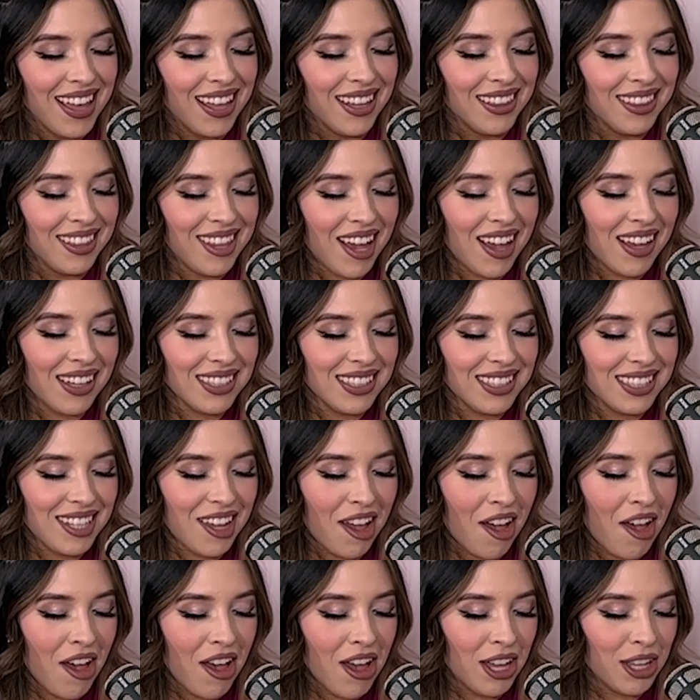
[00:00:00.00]
Thoughts
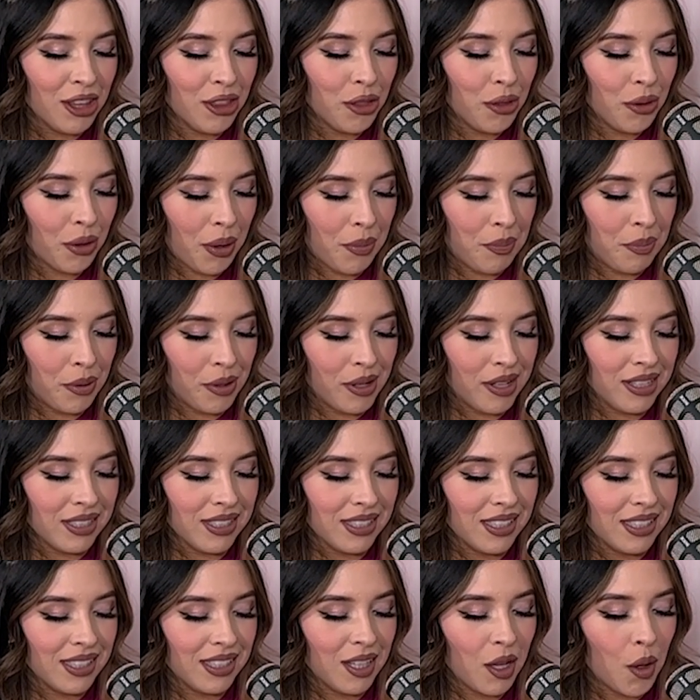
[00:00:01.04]
on
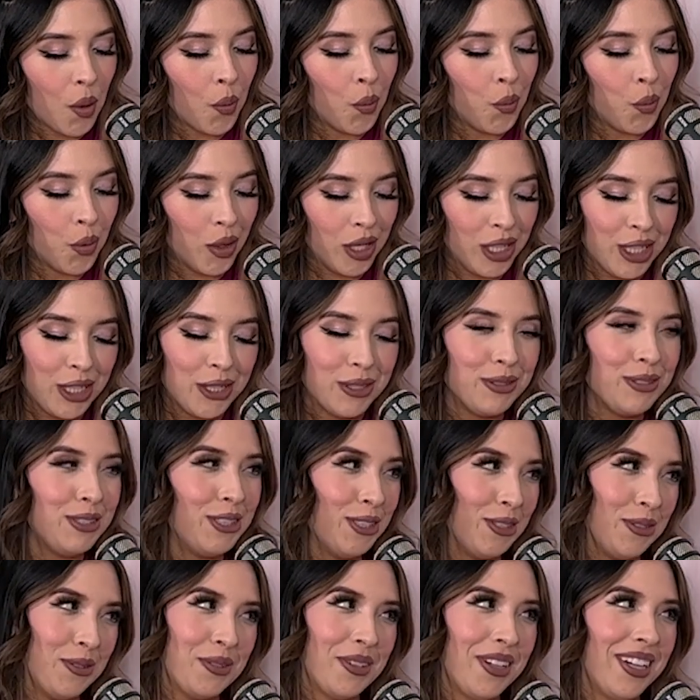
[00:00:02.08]
throuples. Would you
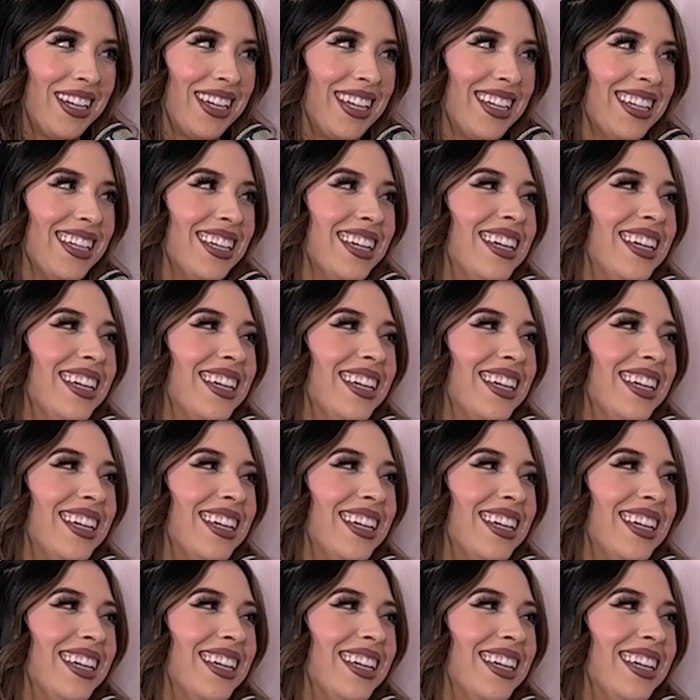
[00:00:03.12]
do one?